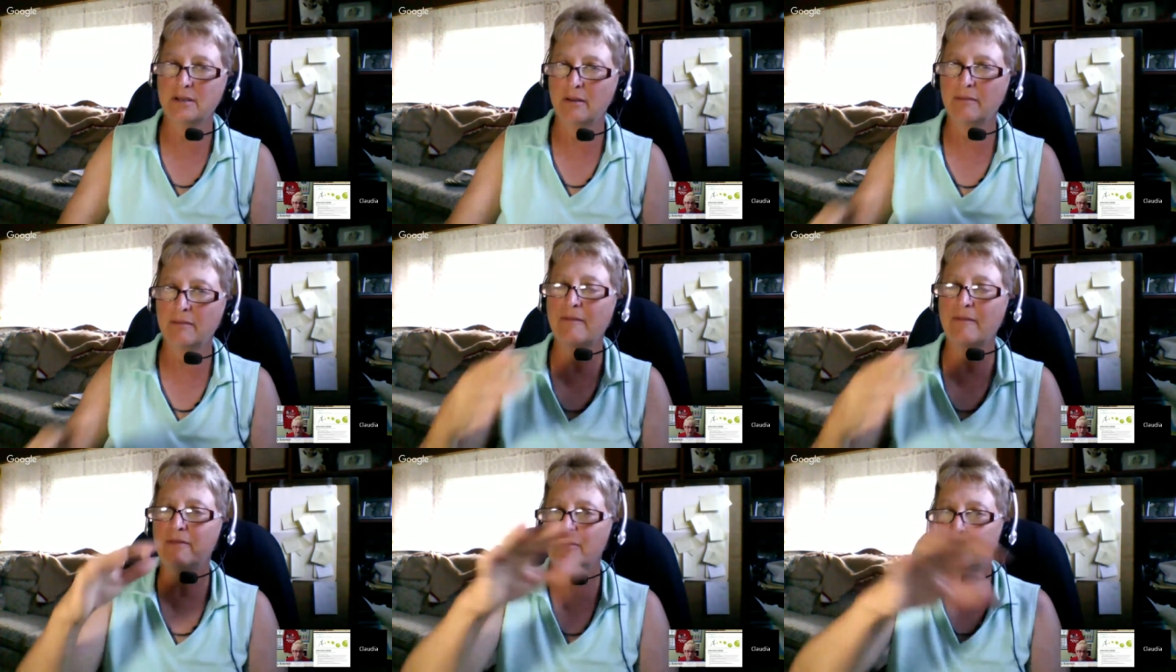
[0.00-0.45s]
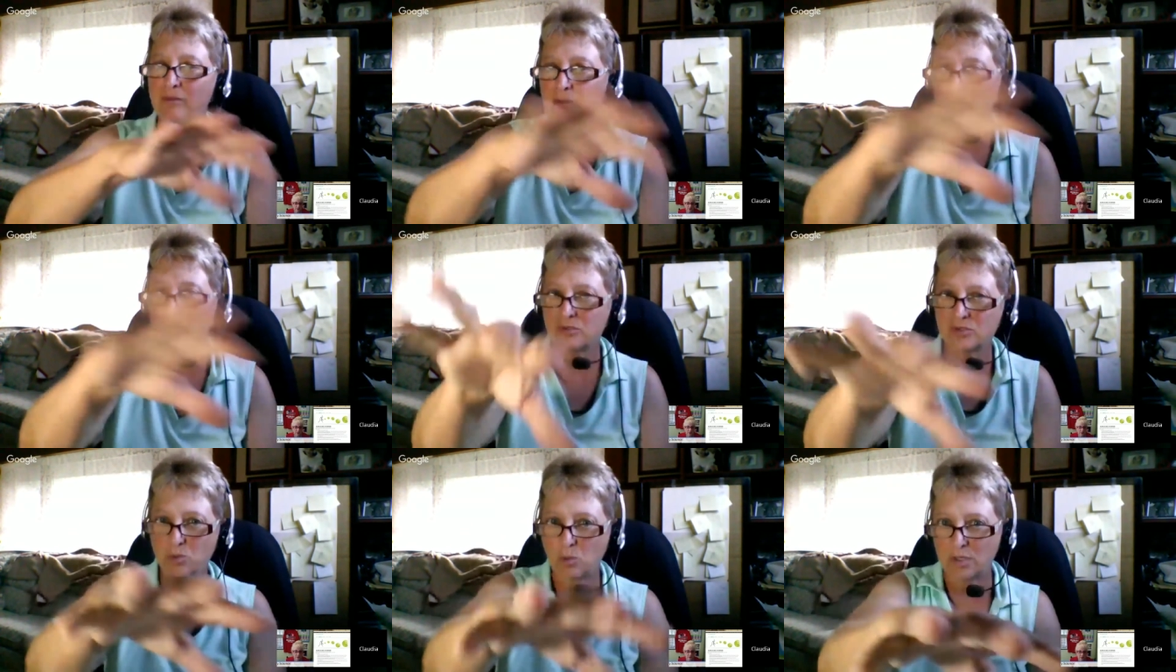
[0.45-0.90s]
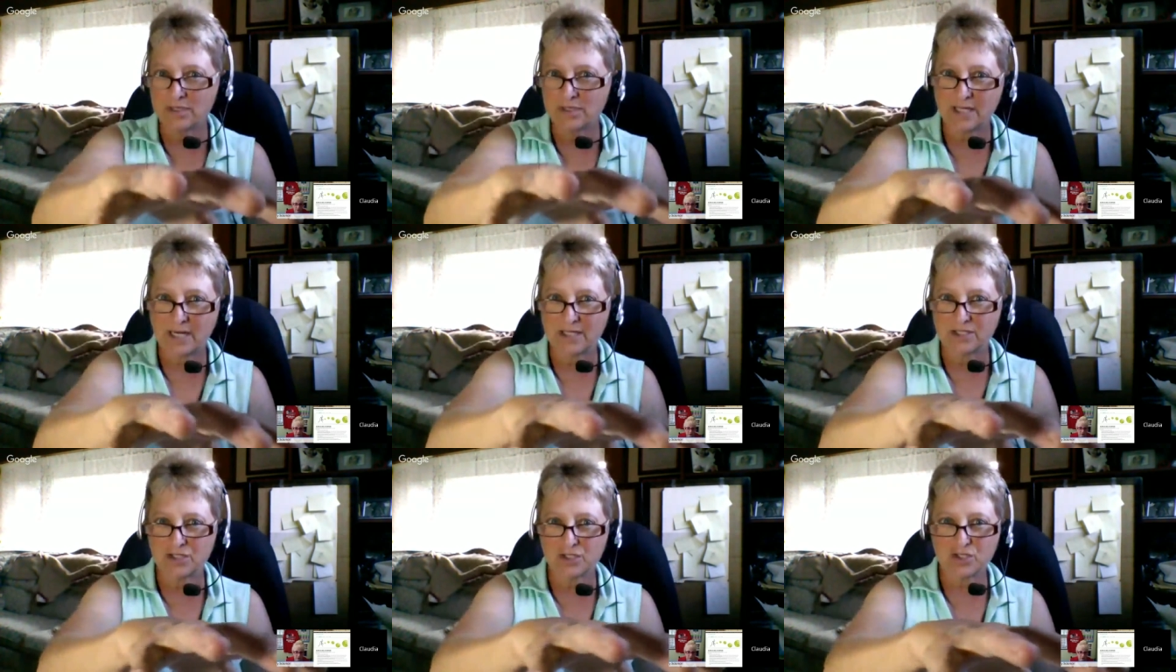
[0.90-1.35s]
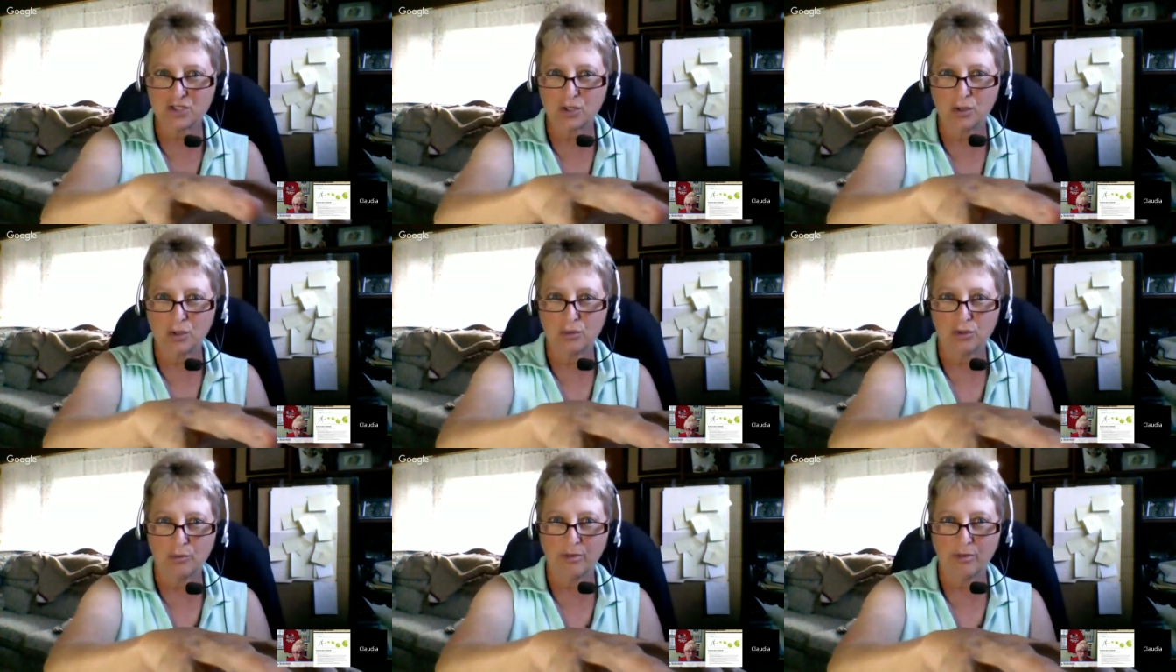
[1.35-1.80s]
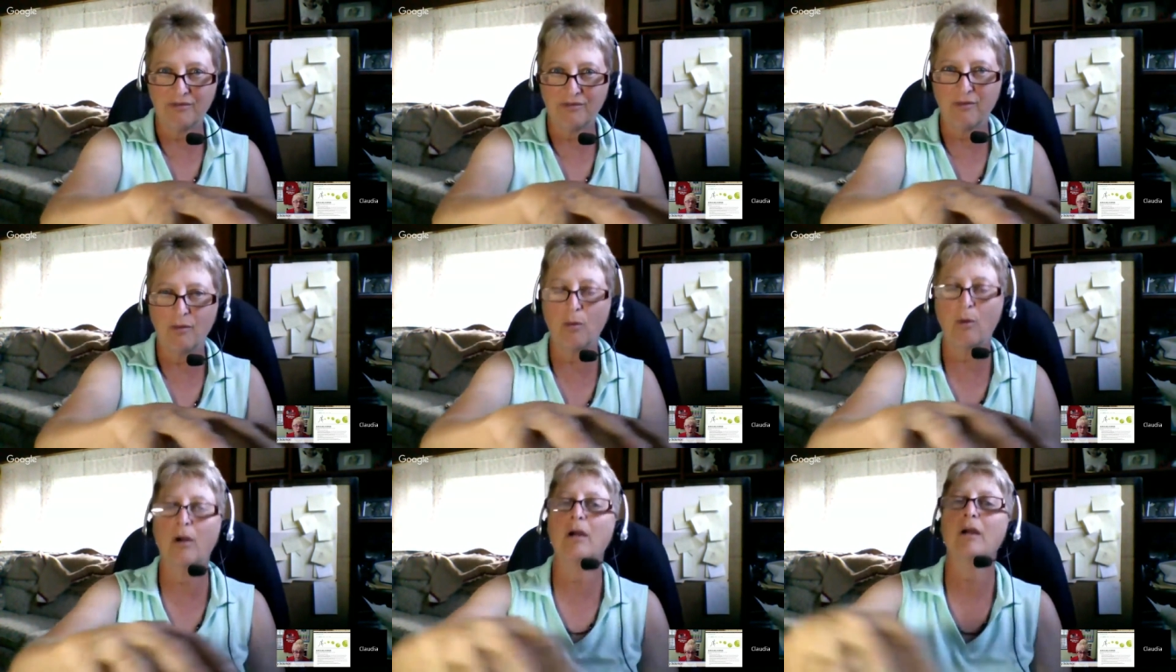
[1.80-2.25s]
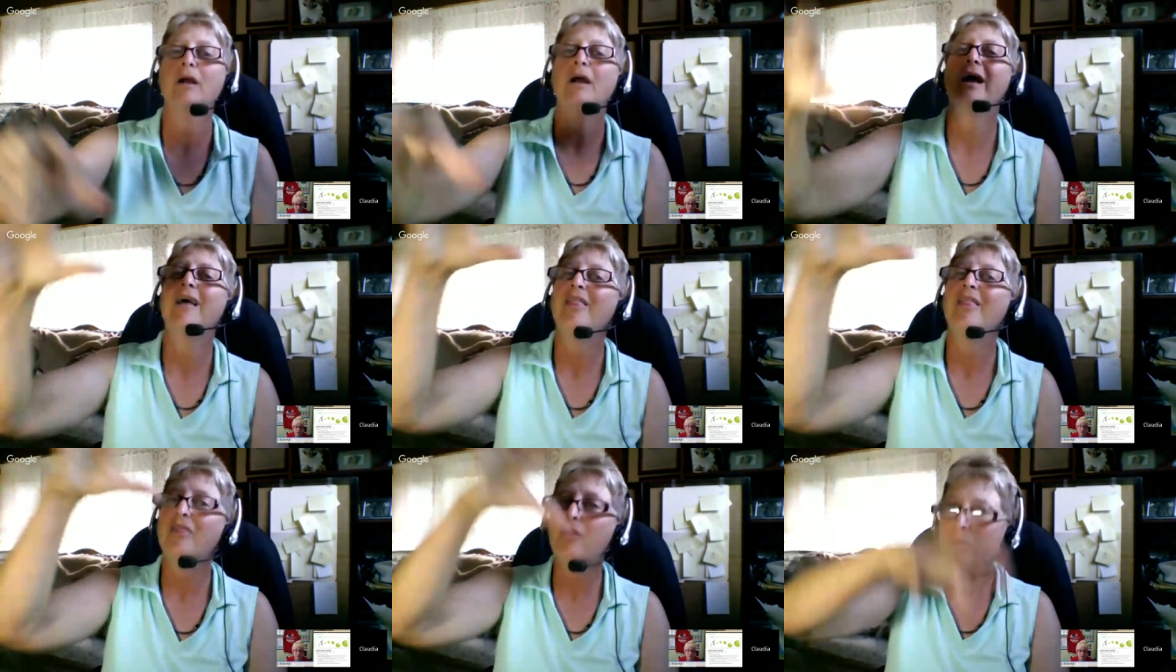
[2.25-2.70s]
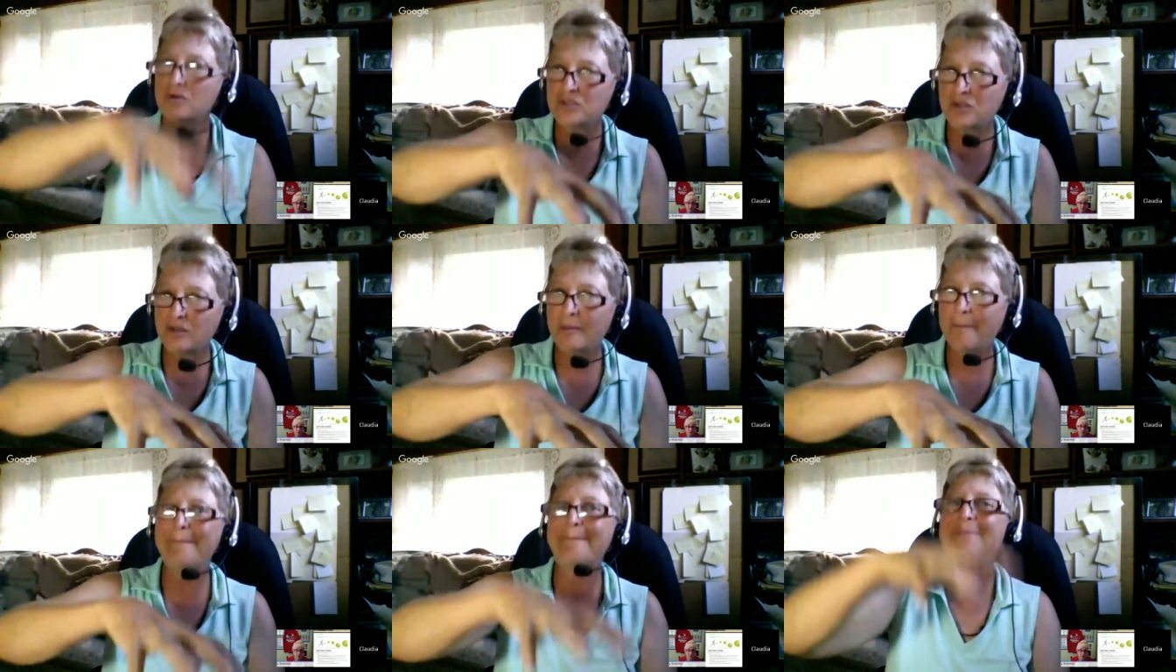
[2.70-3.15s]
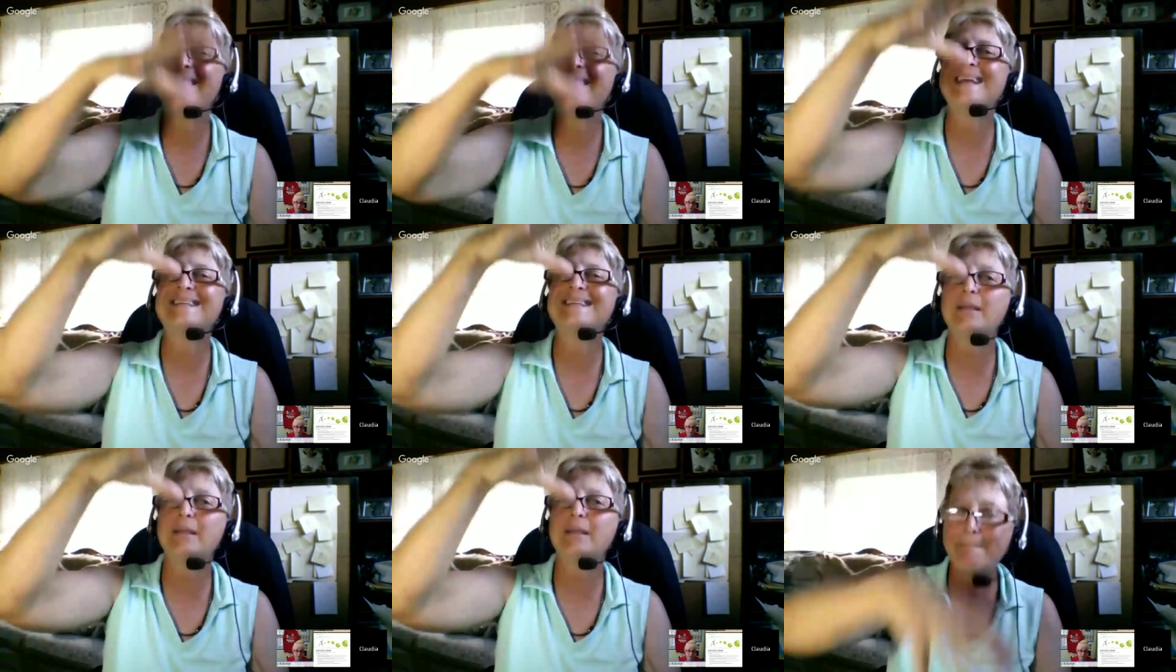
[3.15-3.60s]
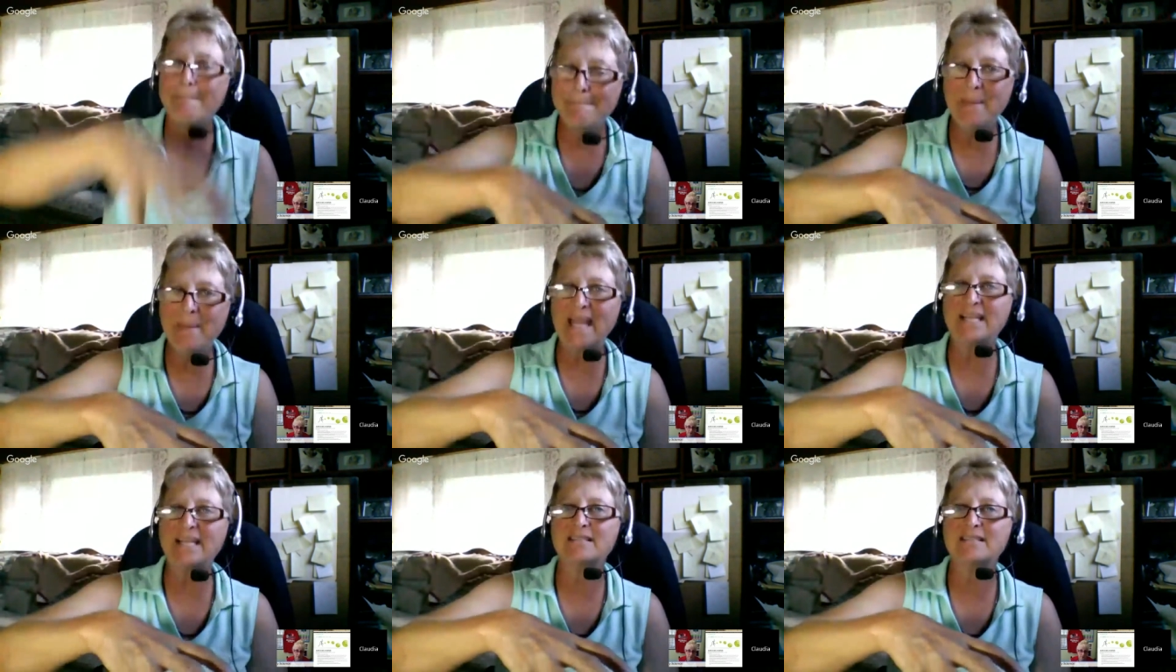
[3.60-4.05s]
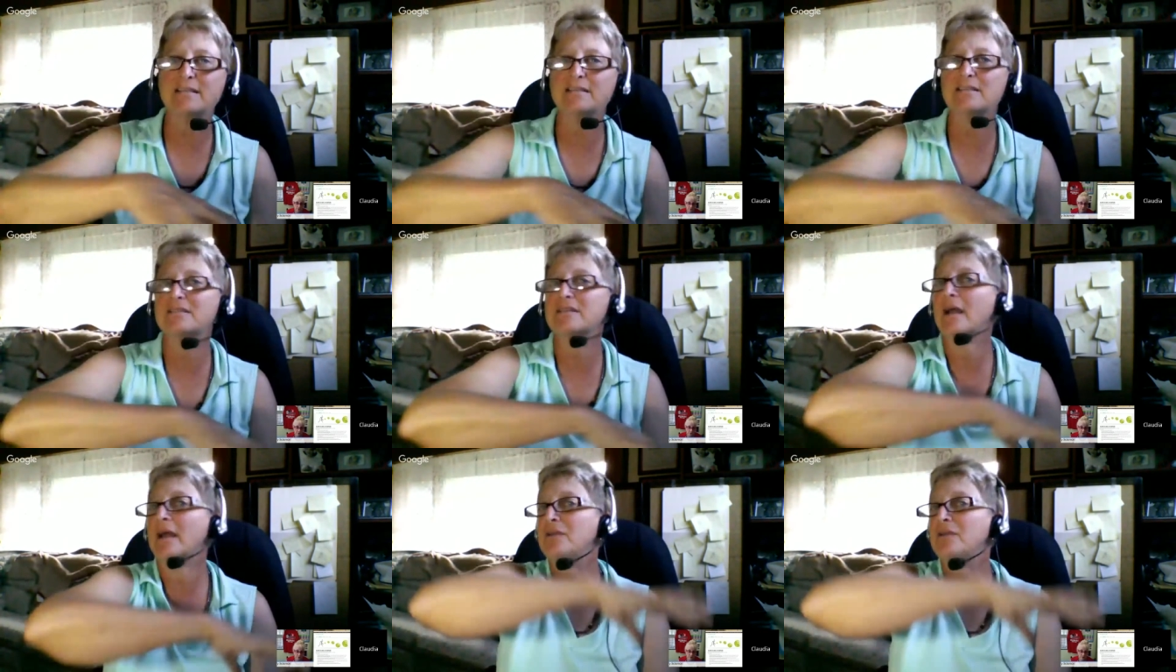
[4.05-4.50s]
those ones that I just showed you before. Okay. Those are, that's the basis, and you can